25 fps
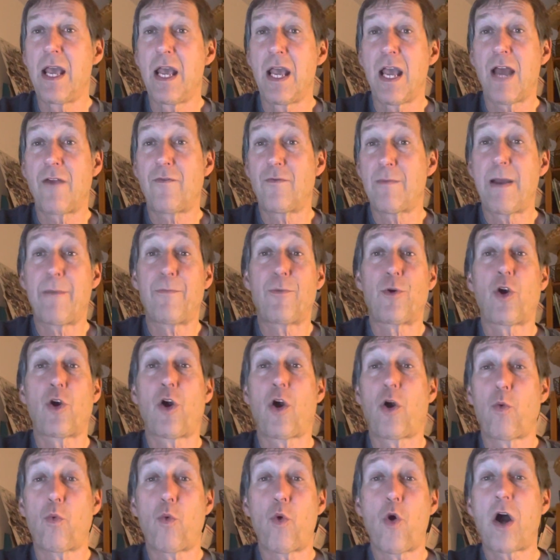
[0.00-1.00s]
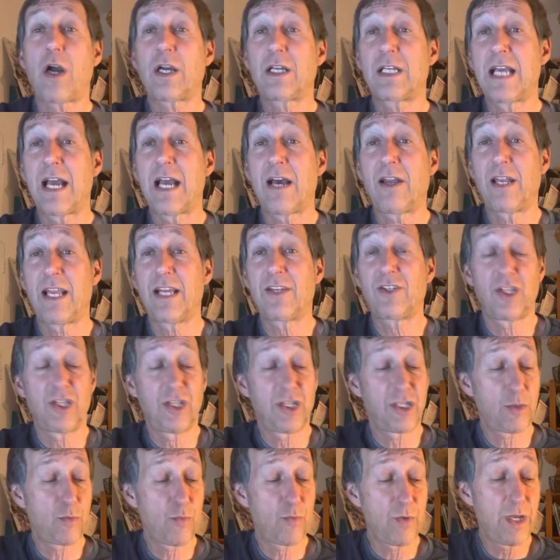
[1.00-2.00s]
And remember, our walk down lesson
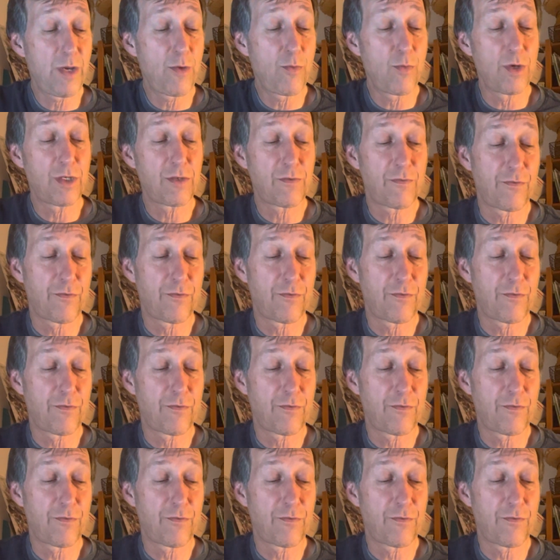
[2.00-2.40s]
this week was